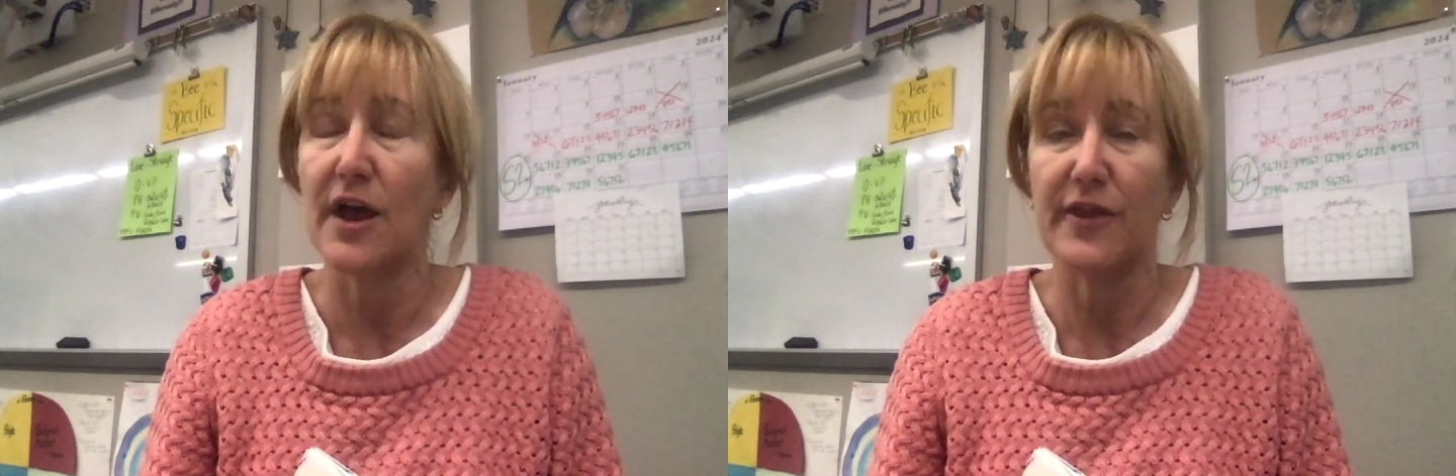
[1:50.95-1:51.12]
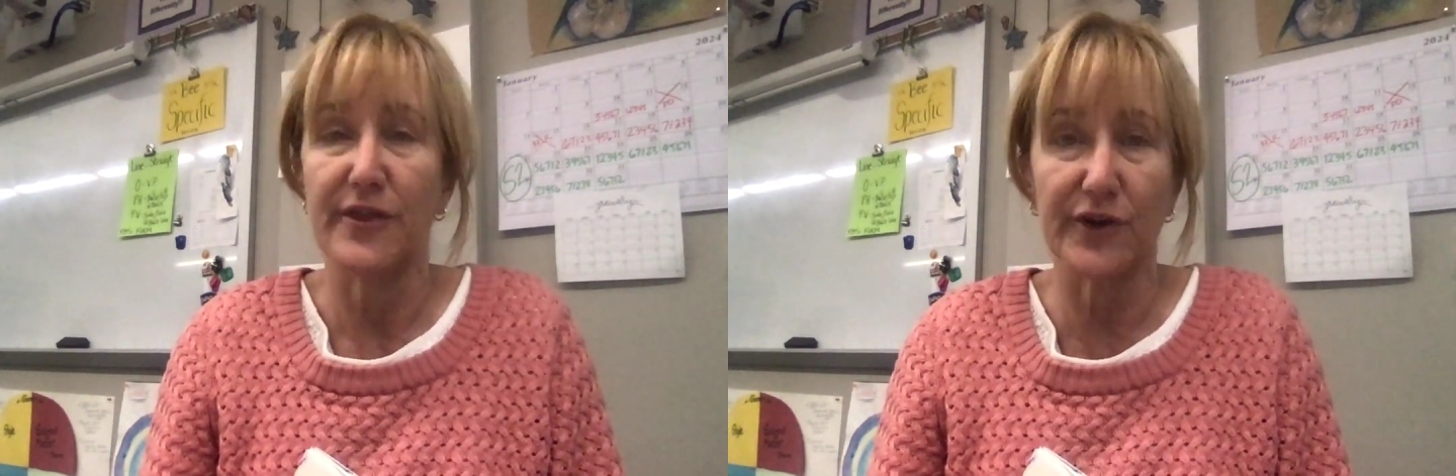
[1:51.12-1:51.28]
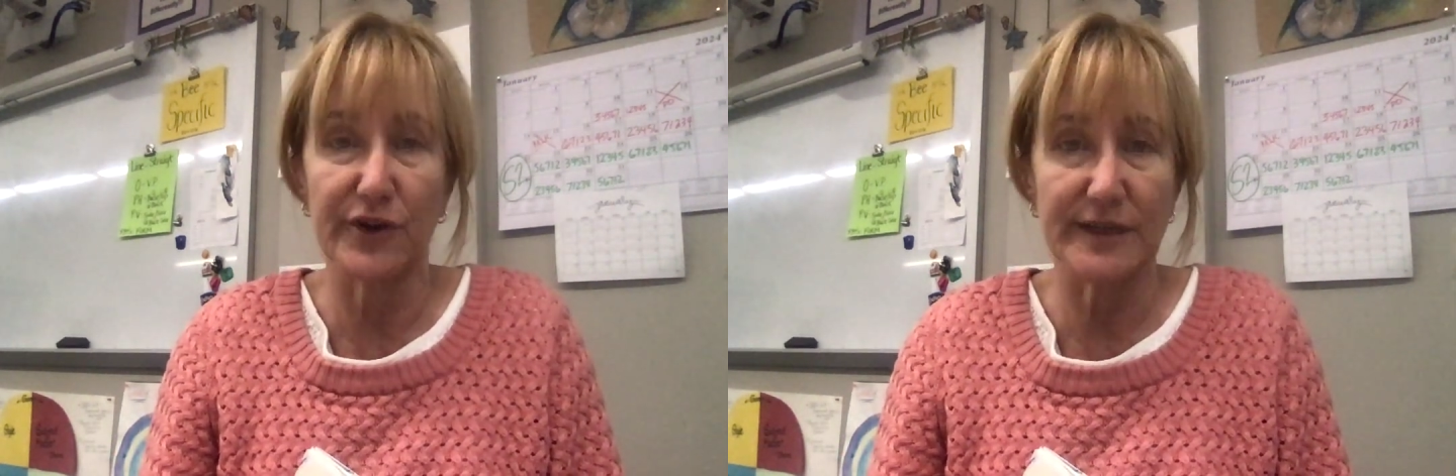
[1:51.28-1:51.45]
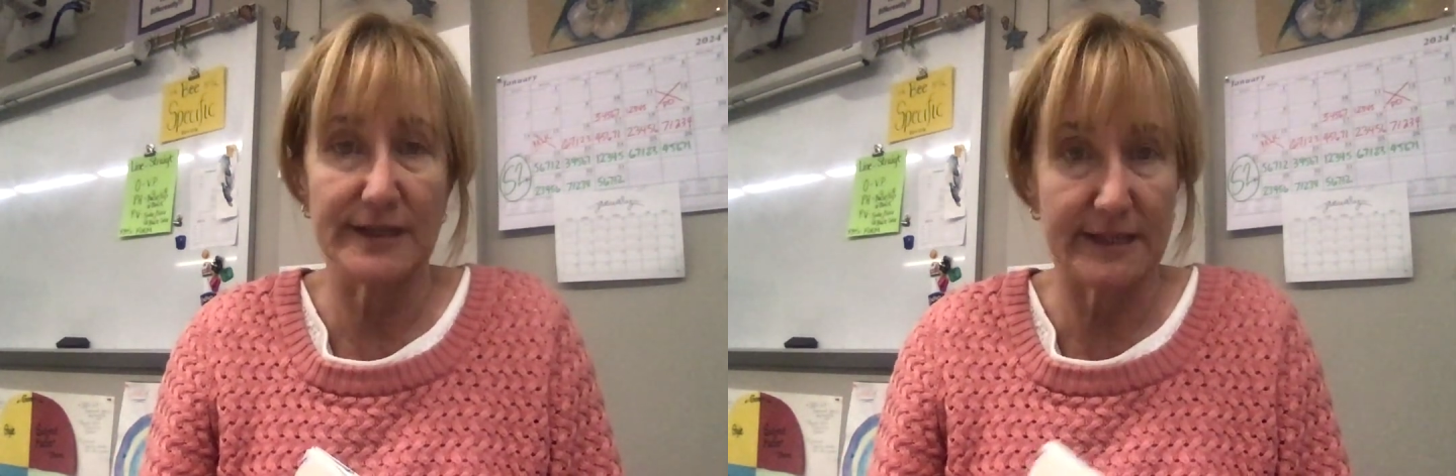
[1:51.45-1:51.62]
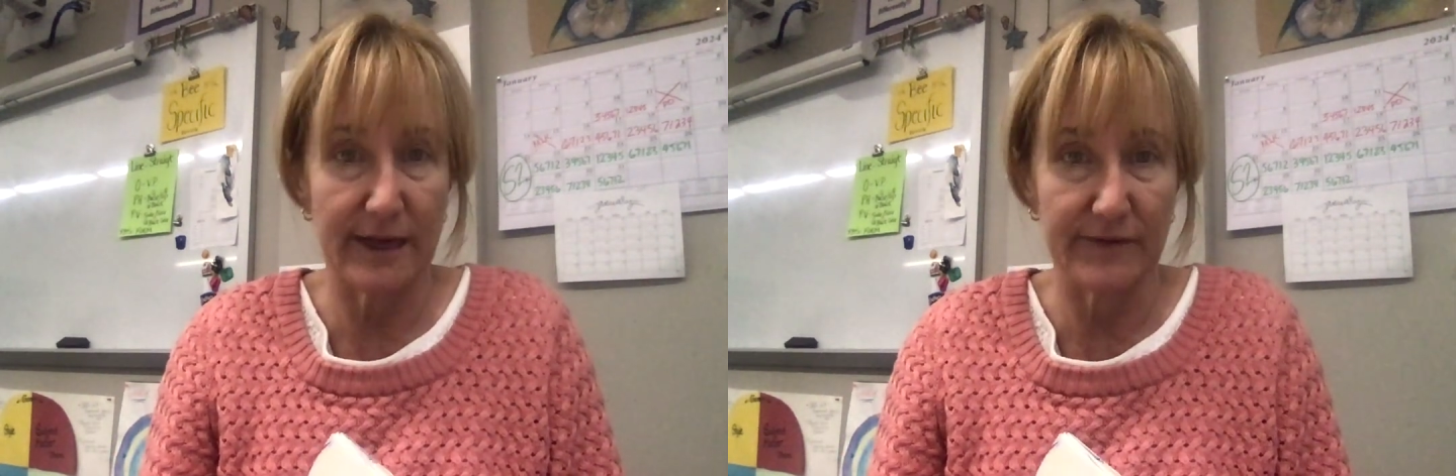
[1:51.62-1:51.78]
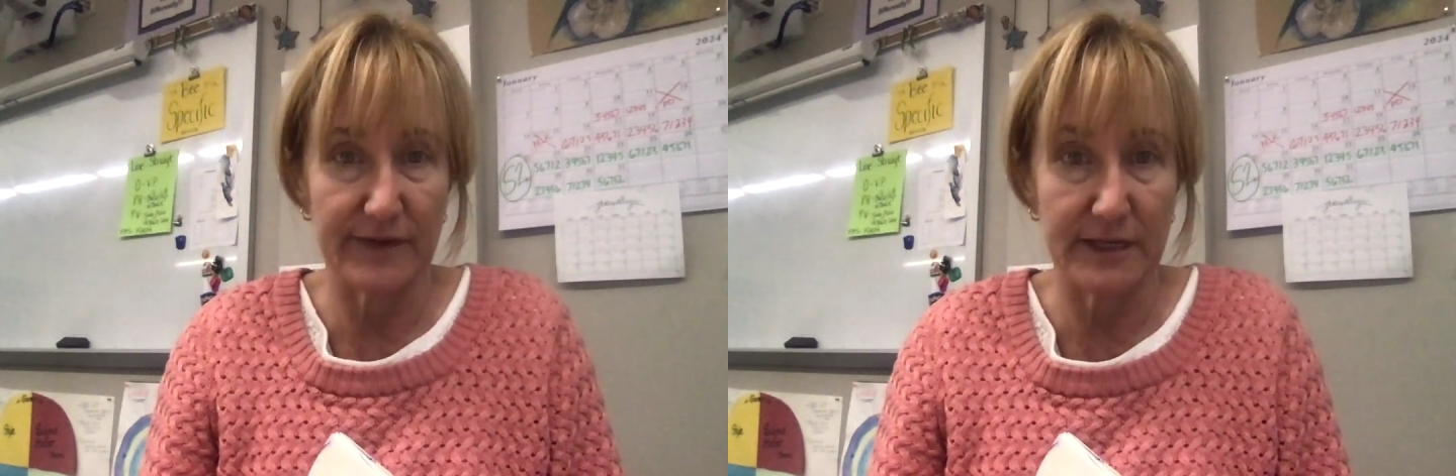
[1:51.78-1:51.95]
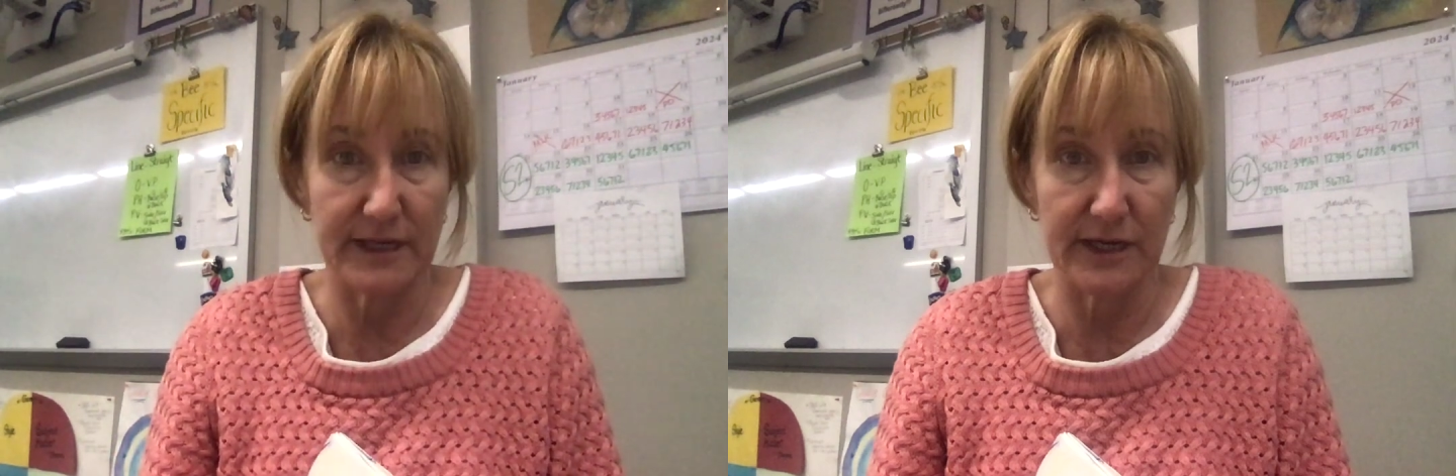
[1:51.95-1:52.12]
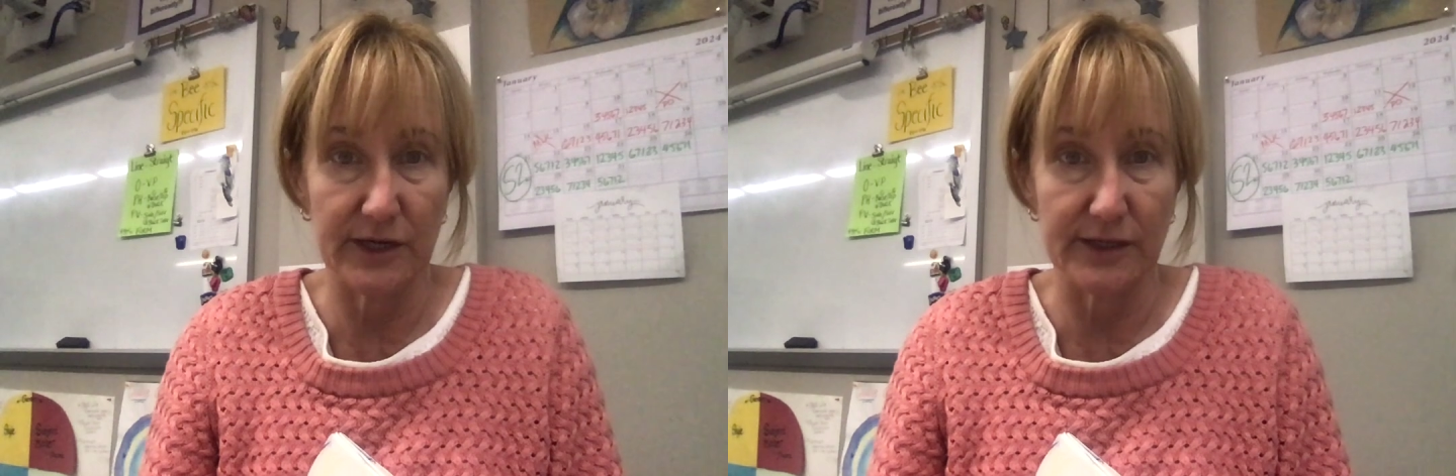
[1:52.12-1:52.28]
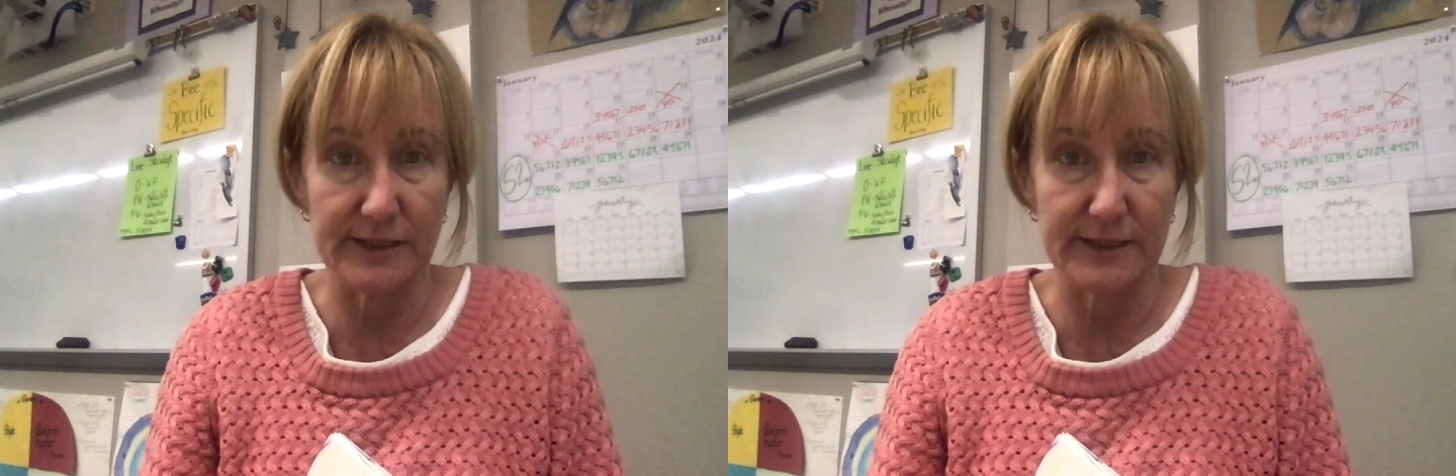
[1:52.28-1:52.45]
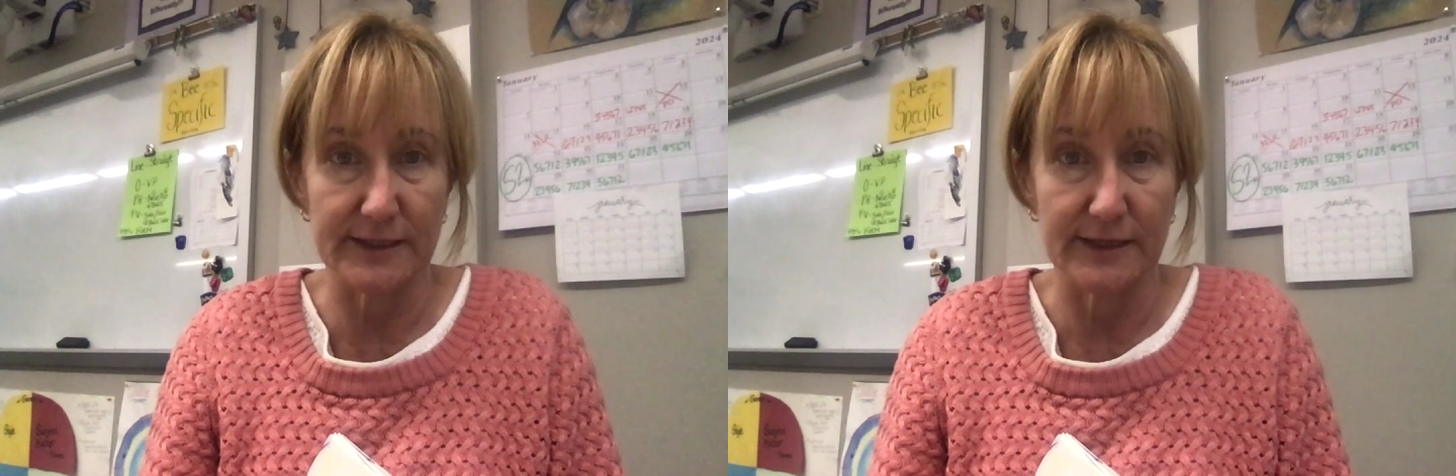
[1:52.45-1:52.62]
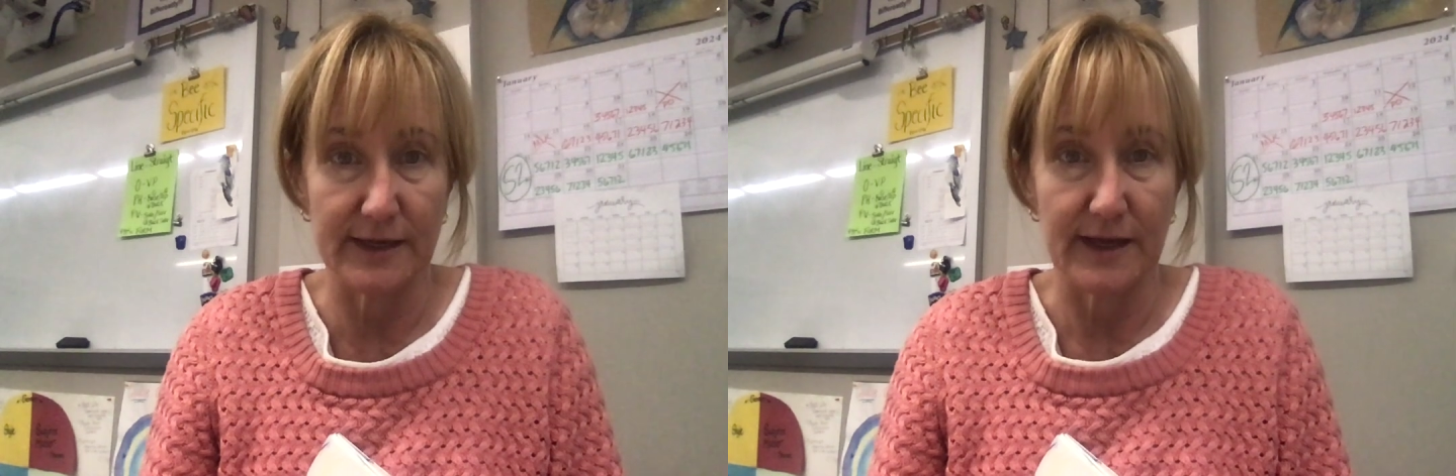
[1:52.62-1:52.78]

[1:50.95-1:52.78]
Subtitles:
37 years,